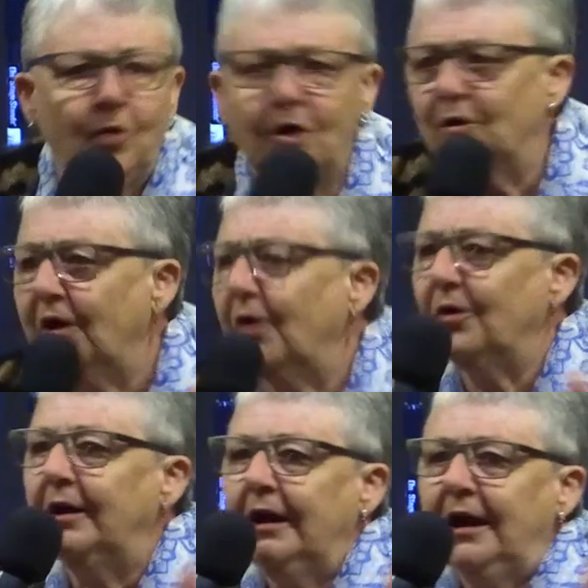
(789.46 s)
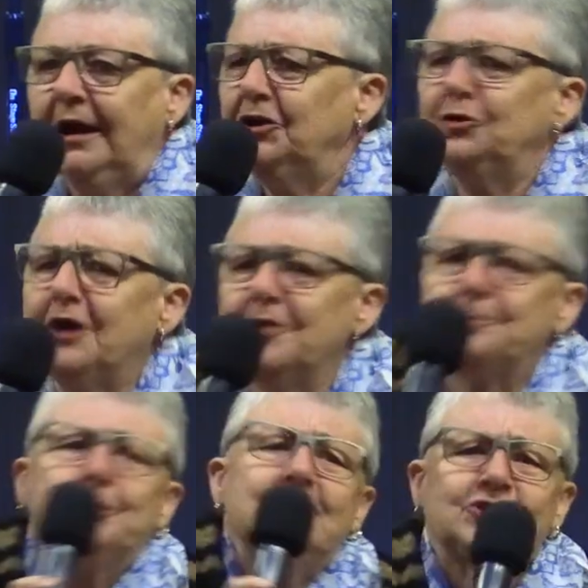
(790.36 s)
oh, you
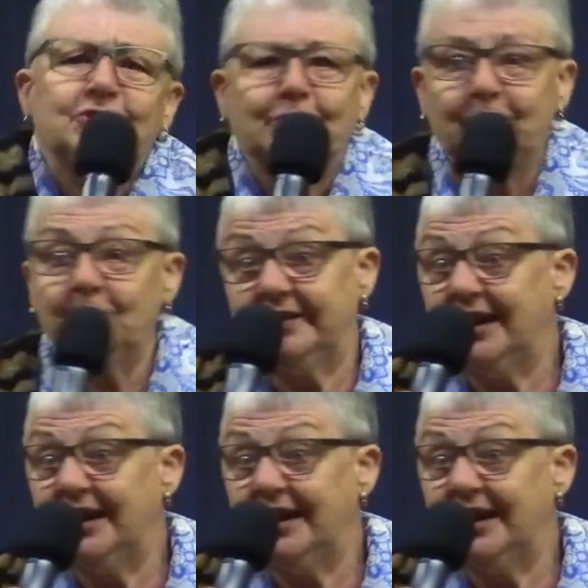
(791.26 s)
don't preach, do you?